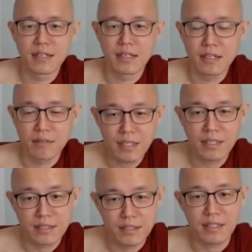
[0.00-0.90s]
In a way,
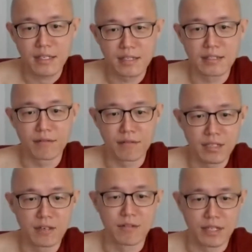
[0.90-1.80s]
listening is a way
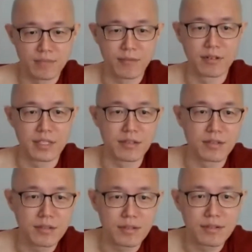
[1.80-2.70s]
of responding
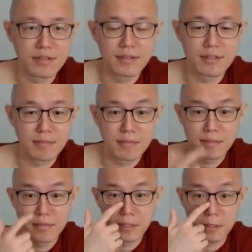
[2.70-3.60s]
also.
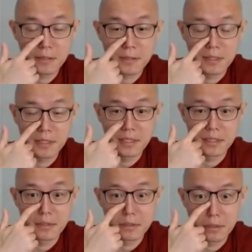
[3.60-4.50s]
Because
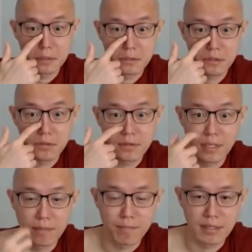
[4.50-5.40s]
it shows
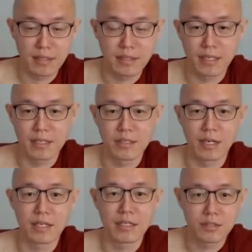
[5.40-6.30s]
that person that you
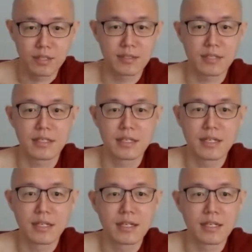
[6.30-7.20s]
are interested
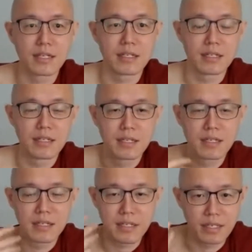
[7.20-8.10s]
in
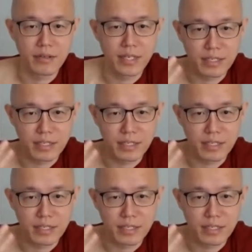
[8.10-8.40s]
hearing